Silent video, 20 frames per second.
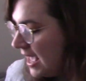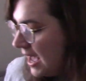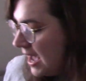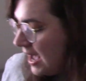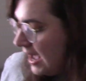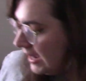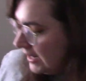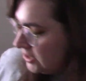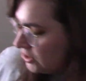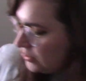
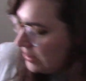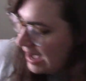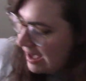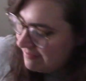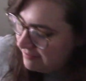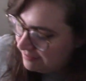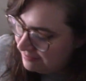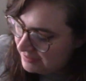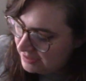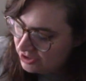I do
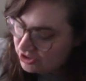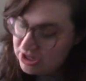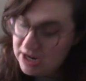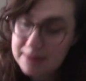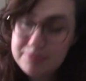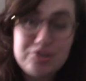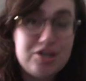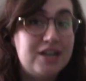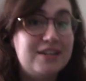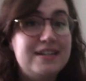have a finished
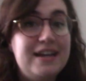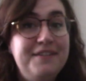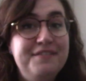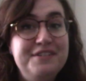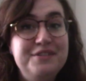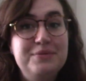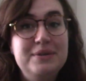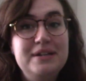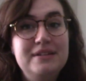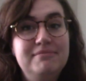object,
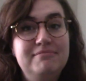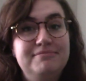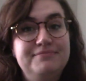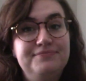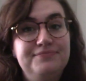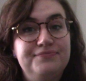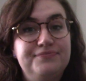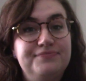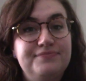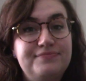everyone.
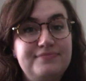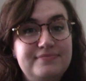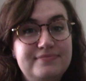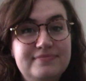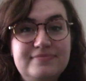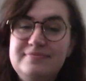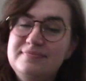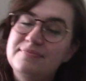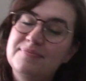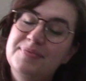
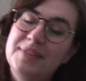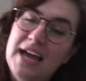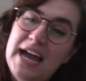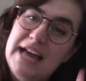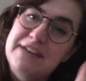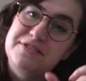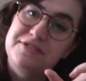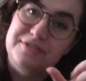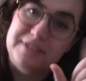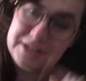I
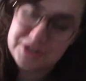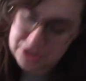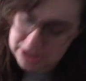have a finished